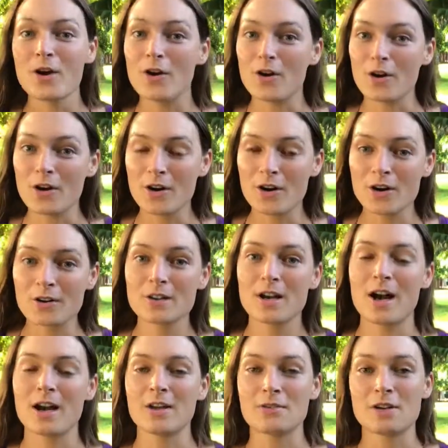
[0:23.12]
Or
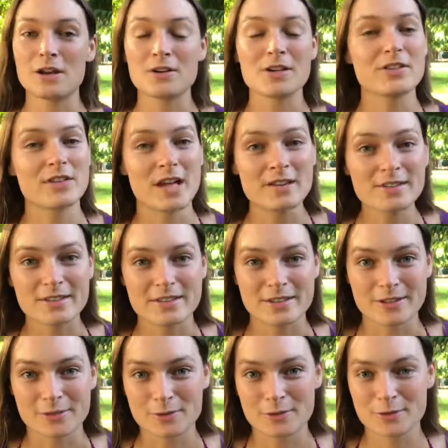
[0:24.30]
are you very
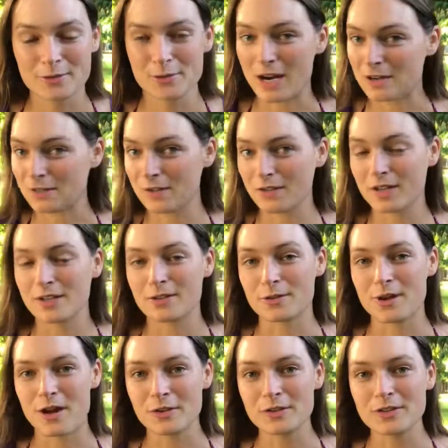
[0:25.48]
sensitive to everything
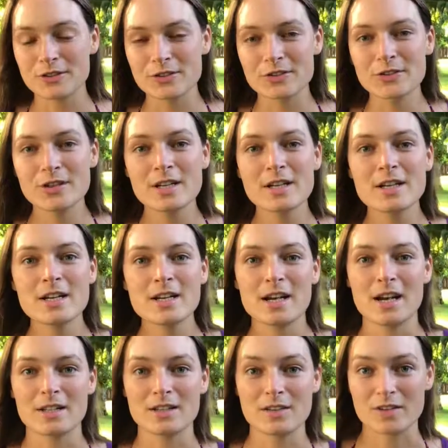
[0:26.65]
around you
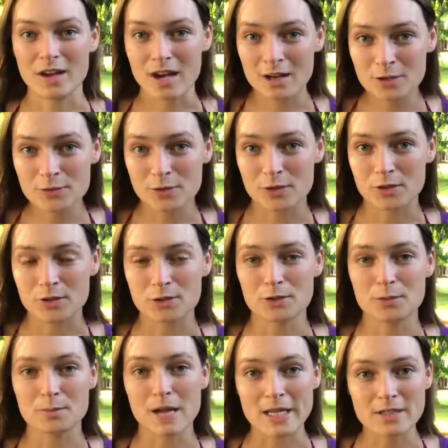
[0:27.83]
and it's hard for you
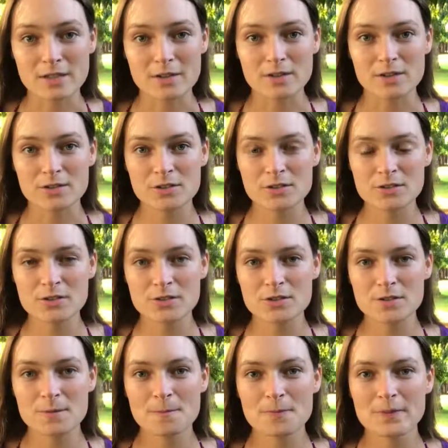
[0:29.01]
to make decisions?
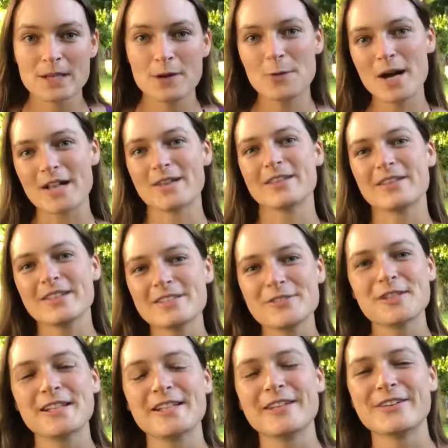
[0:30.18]
Well, in this
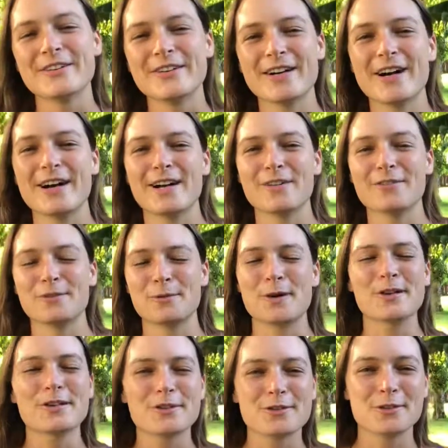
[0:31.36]
video I have a
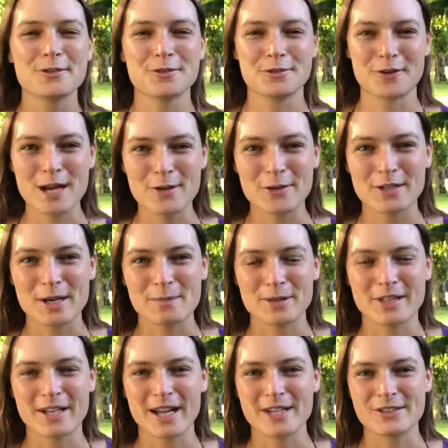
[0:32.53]
wonderful fragrant
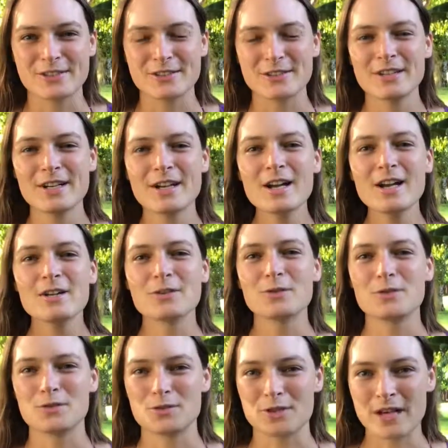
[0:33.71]
application to
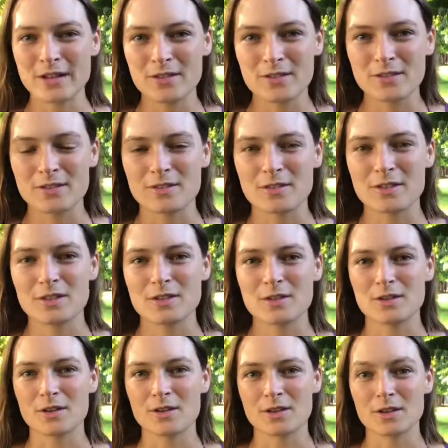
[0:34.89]
strengthen
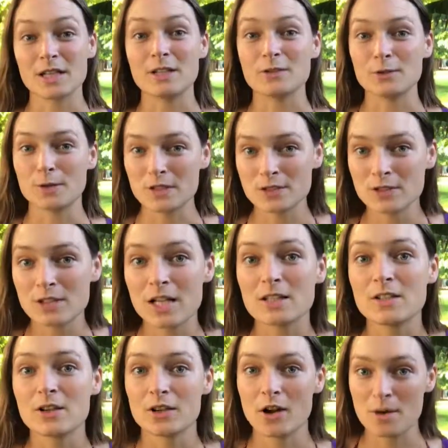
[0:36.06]
your intuition and
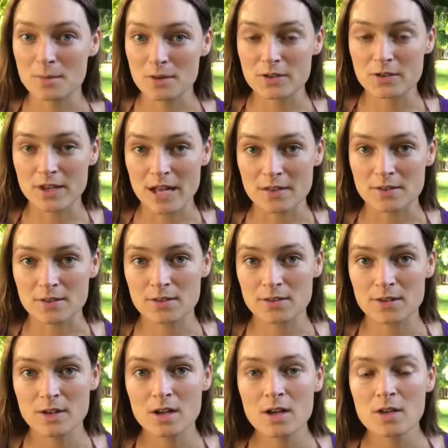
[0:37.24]
your common sense.
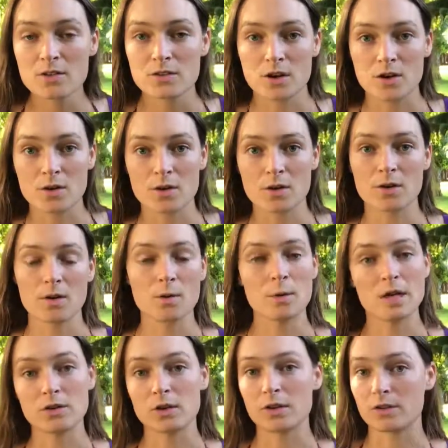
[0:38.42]
So
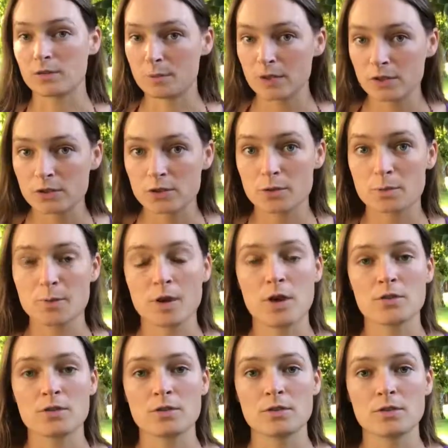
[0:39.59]
when you're a spiritual
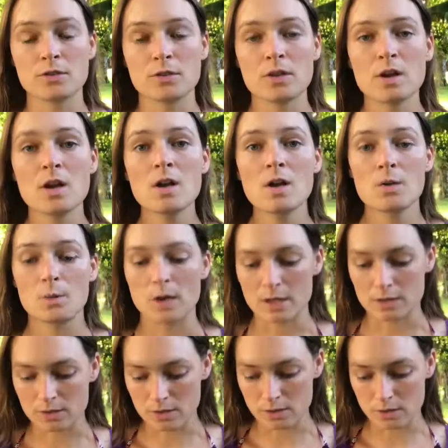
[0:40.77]
person,
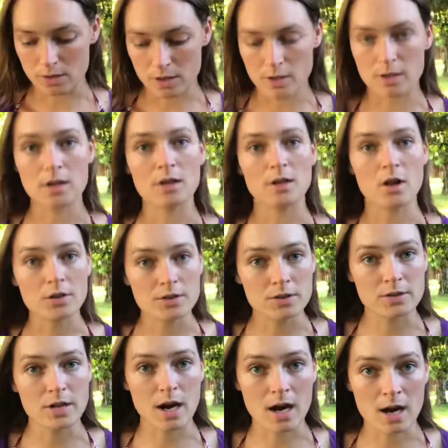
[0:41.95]
when you're a lot in
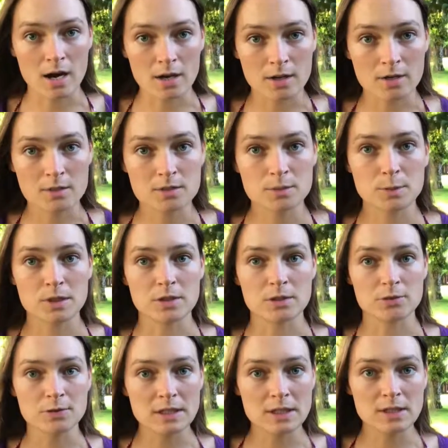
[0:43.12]
the heart, when you
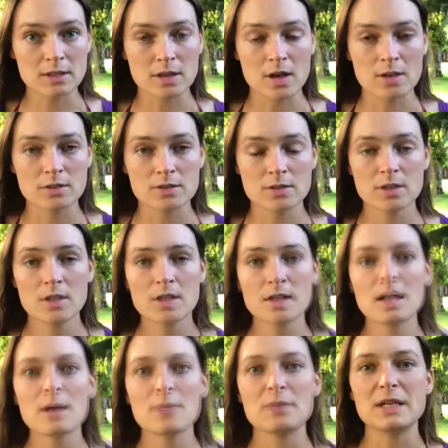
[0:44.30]
feel a lot,
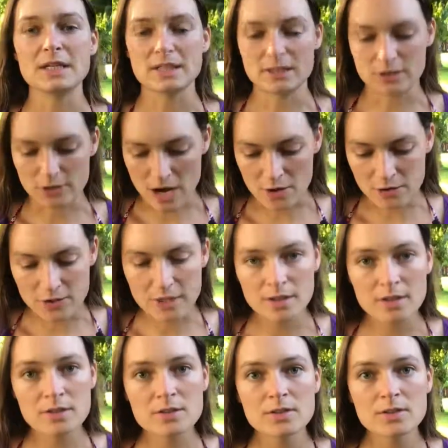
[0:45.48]
being grounded